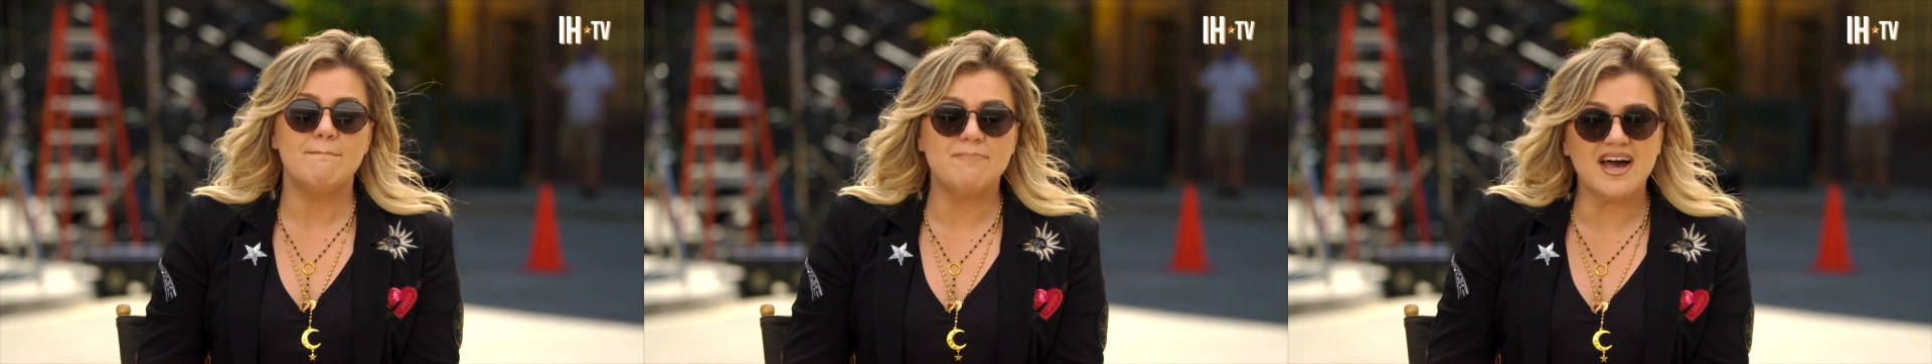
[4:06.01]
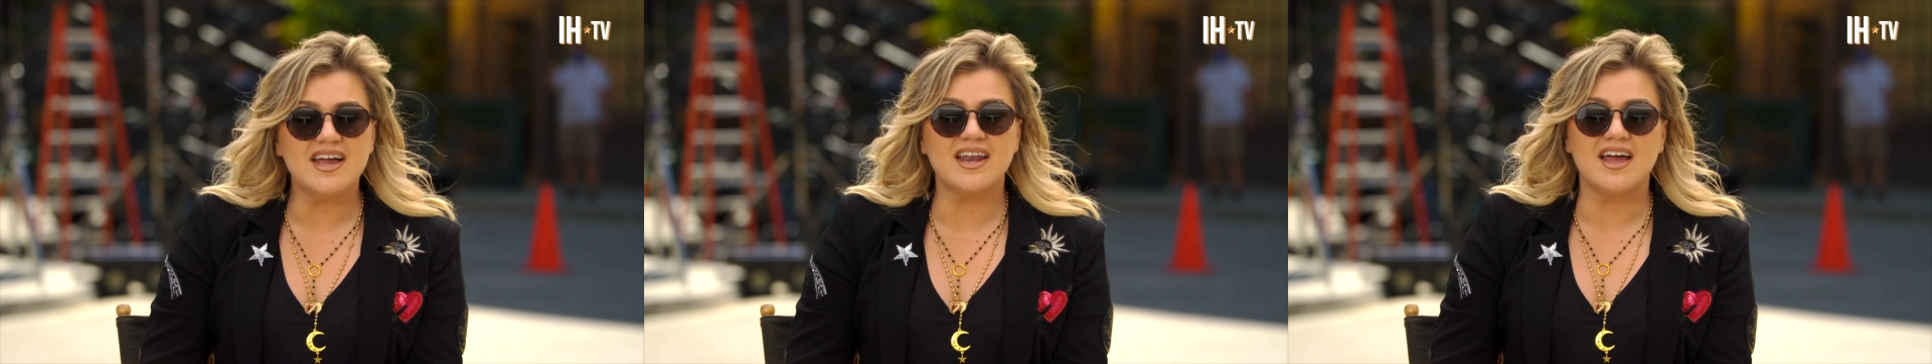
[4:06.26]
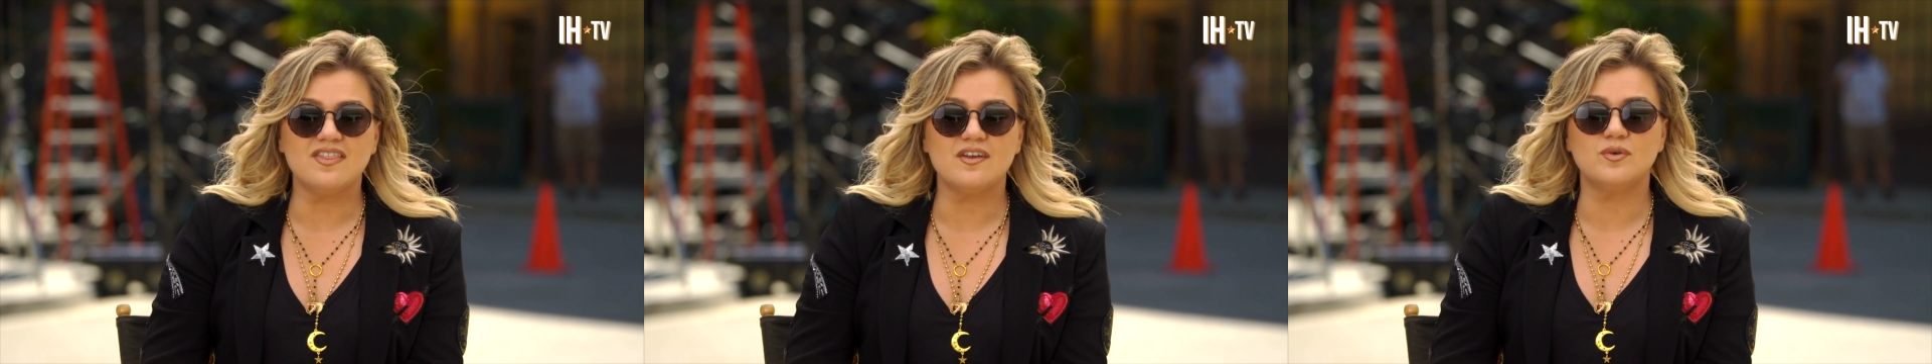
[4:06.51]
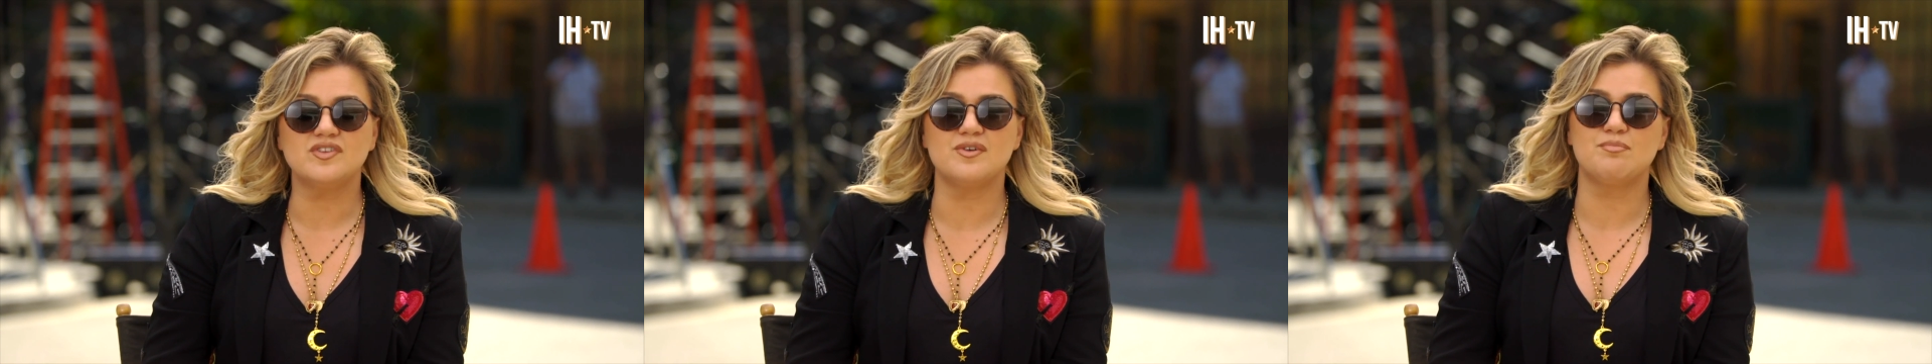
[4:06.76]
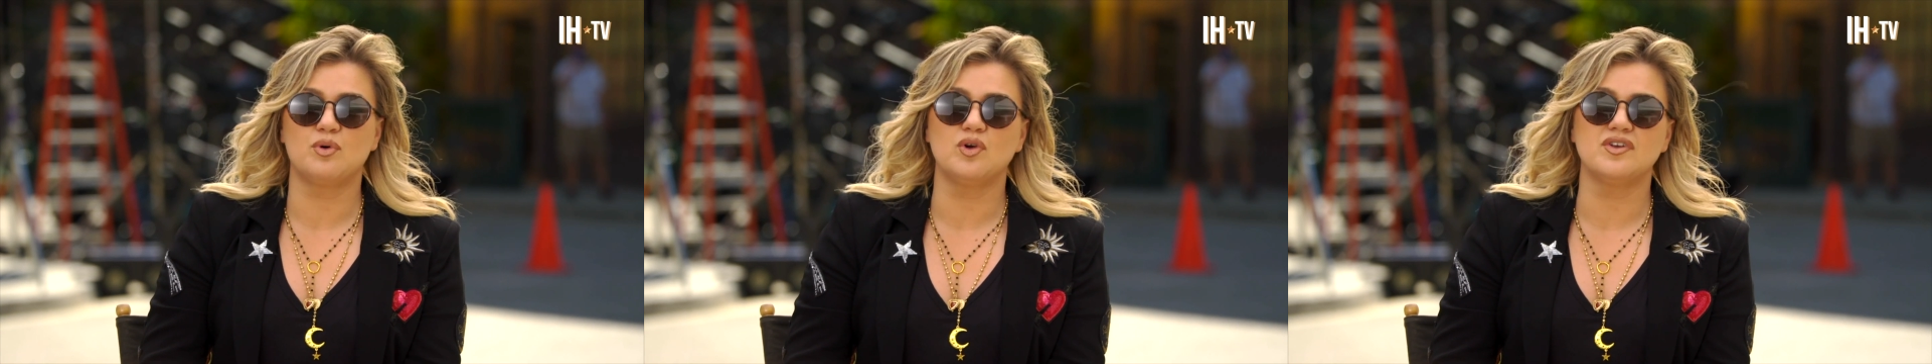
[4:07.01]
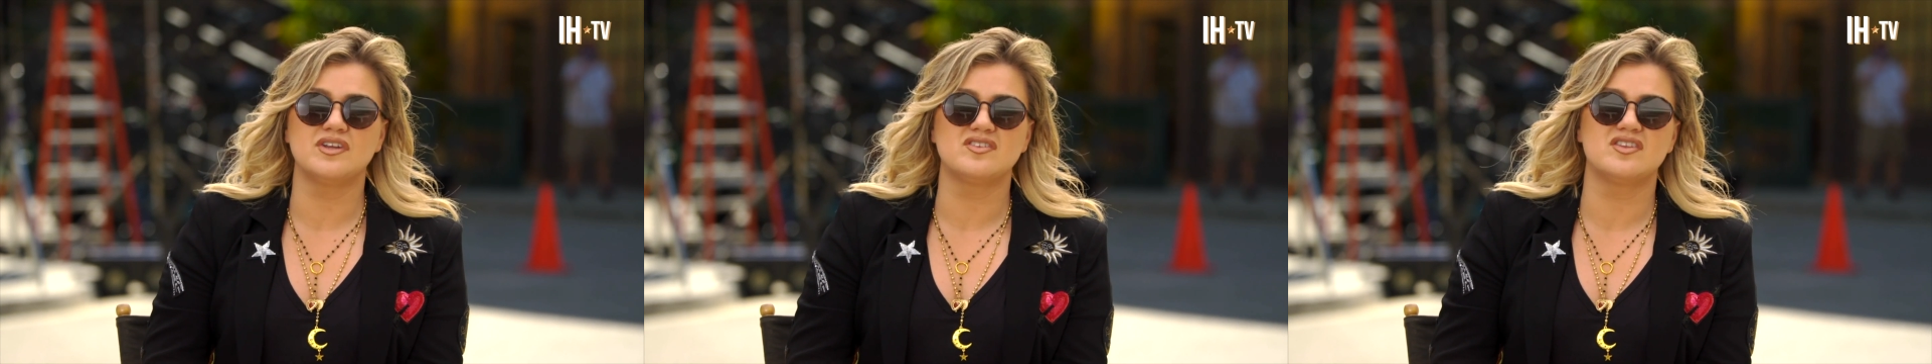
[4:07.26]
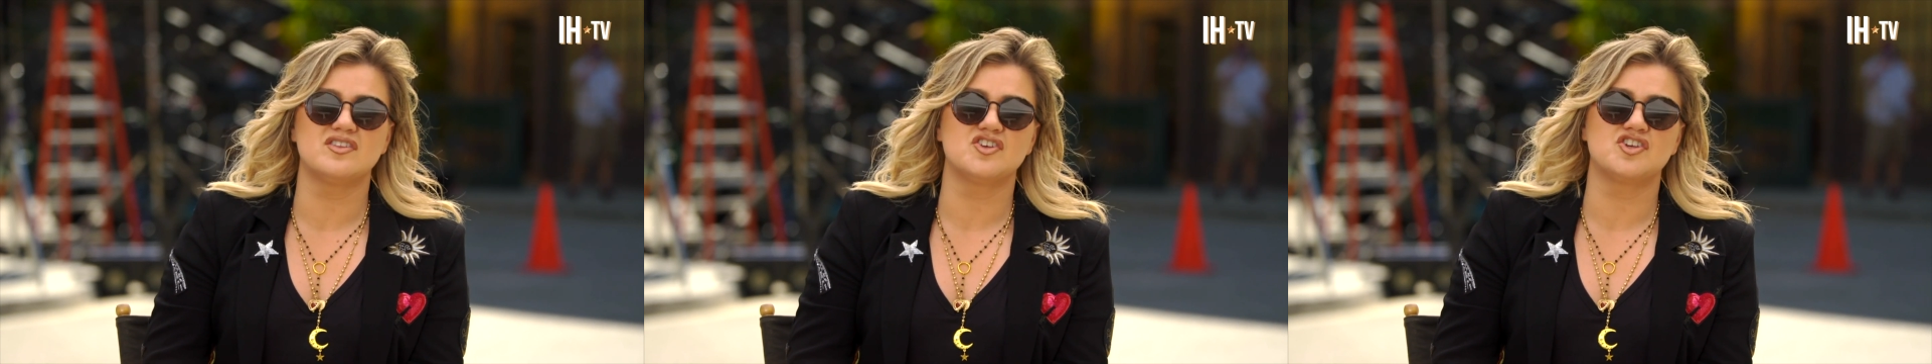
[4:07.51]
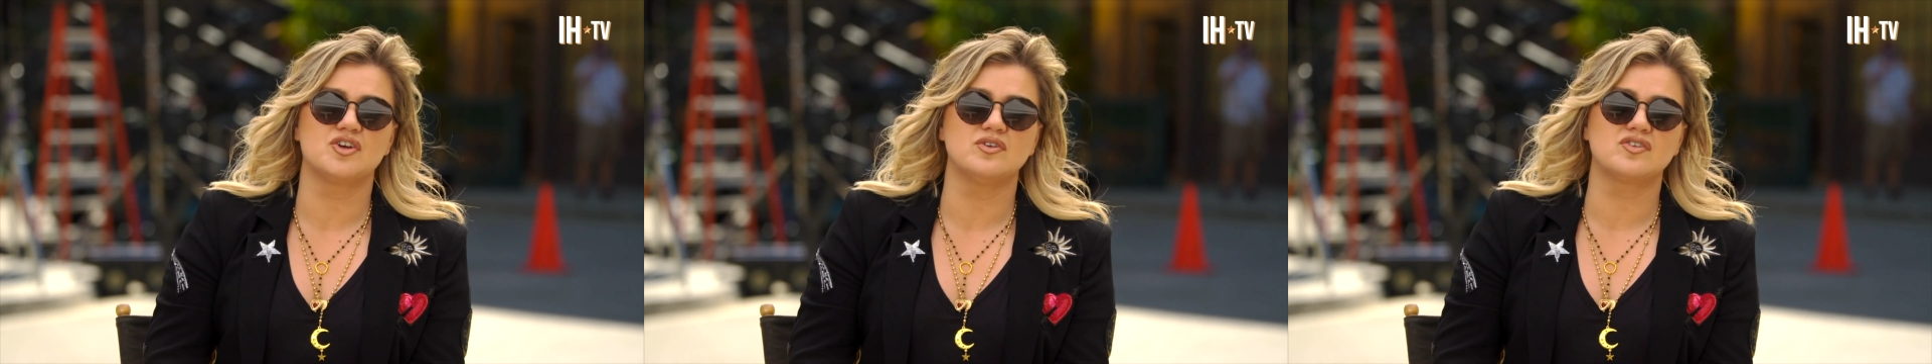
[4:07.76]
but i think what's important is that the
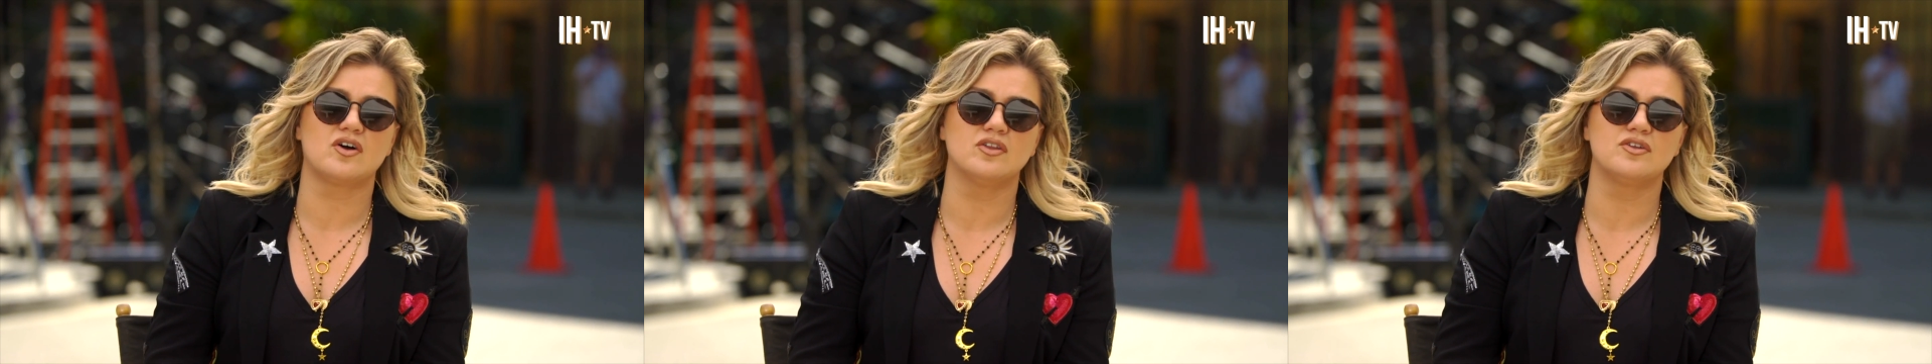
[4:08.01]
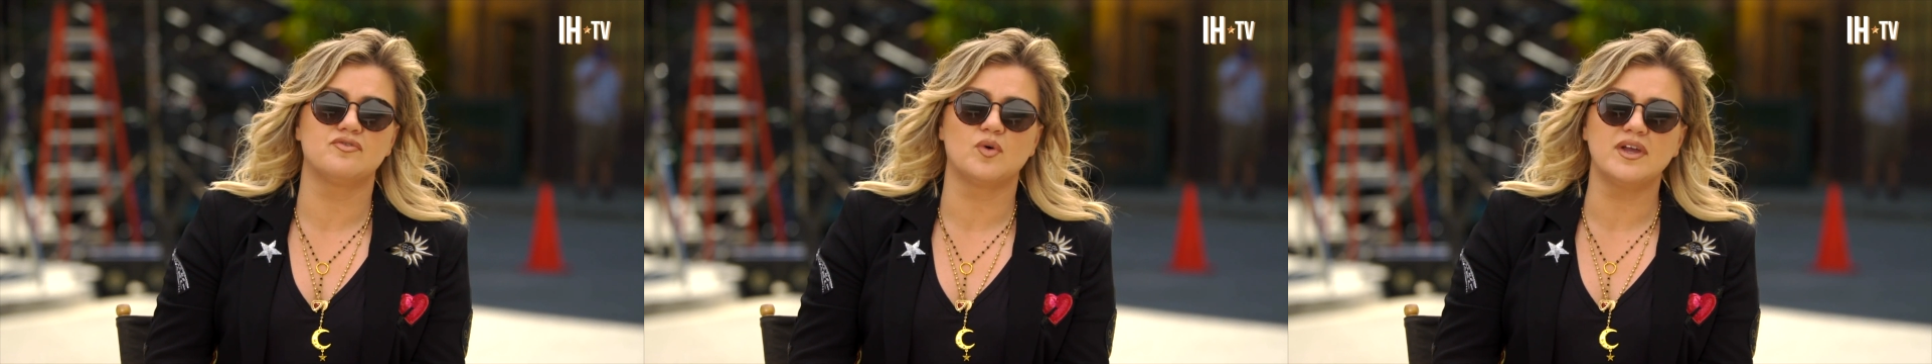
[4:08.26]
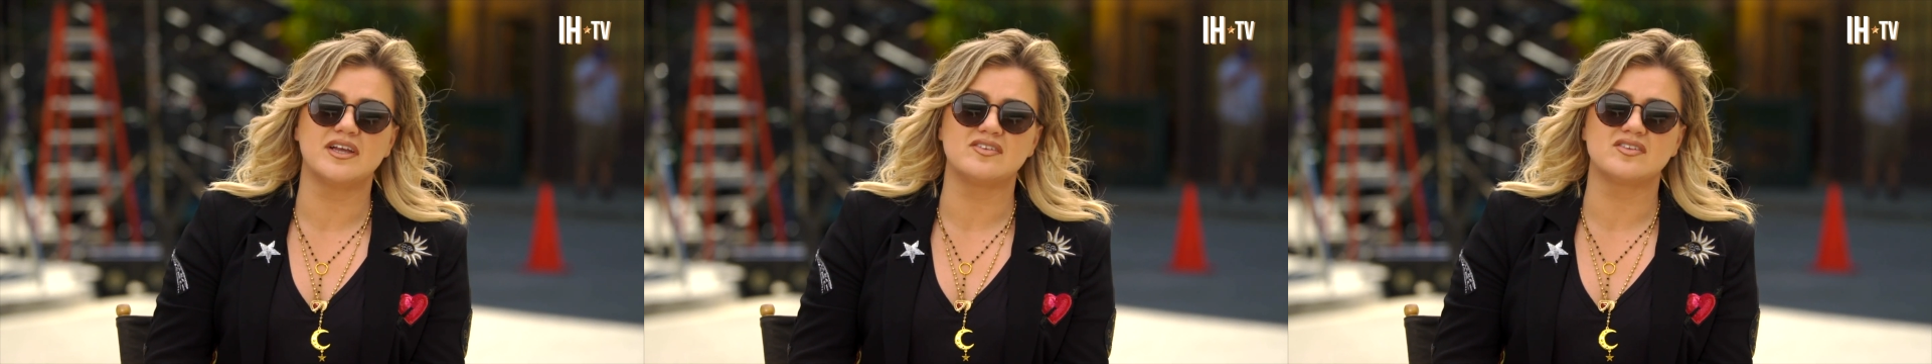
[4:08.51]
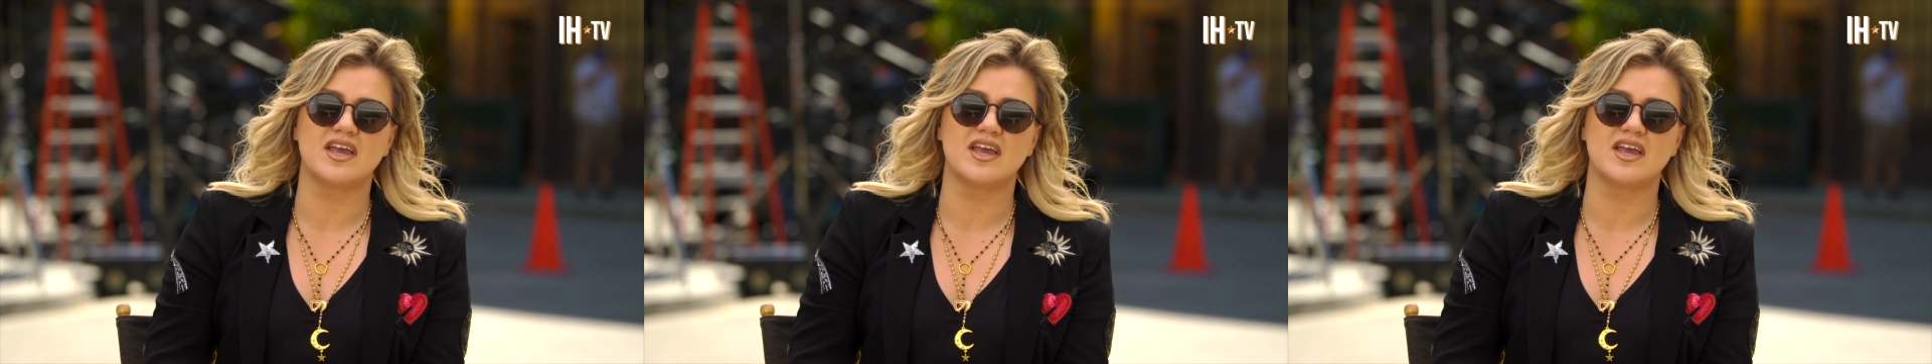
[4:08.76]
show is called the voice